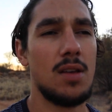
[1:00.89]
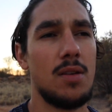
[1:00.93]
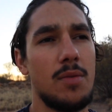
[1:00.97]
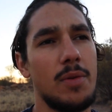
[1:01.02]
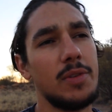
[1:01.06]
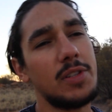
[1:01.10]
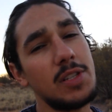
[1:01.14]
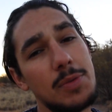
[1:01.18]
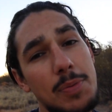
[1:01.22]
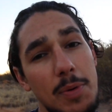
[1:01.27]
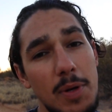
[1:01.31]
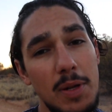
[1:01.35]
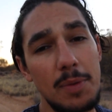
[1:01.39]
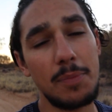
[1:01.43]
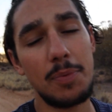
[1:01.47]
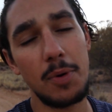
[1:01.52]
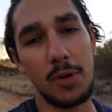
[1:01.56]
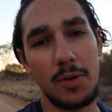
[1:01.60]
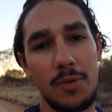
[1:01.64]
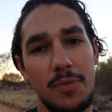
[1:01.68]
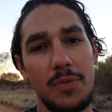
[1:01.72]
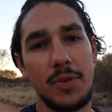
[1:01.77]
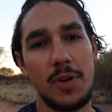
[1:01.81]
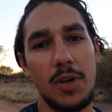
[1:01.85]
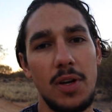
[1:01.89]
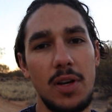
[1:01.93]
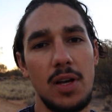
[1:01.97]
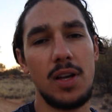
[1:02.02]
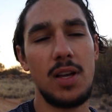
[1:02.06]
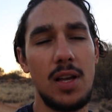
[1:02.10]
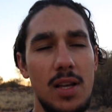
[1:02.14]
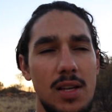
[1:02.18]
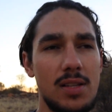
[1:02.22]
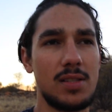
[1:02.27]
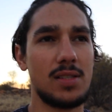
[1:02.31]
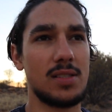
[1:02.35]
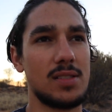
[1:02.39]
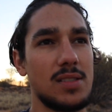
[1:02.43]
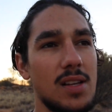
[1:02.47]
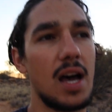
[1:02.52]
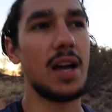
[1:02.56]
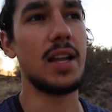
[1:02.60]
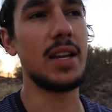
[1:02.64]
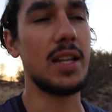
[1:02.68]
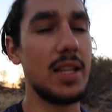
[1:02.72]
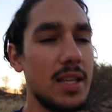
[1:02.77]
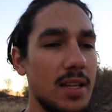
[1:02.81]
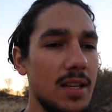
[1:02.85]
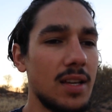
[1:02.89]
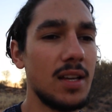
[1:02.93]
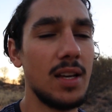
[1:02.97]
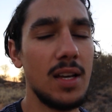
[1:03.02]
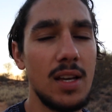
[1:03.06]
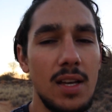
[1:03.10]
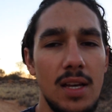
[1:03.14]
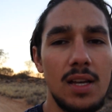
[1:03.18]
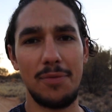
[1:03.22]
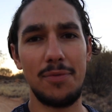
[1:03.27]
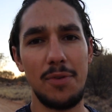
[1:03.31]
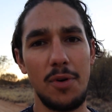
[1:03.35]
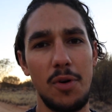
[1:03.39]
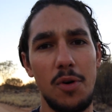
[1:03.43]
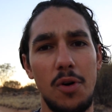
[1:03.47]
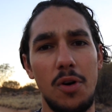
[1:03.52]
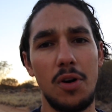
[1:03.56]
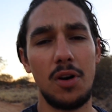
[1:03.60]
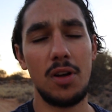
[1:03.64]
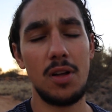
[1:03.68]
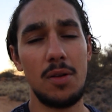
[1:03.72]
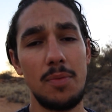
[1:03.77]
which is pretty important for society, for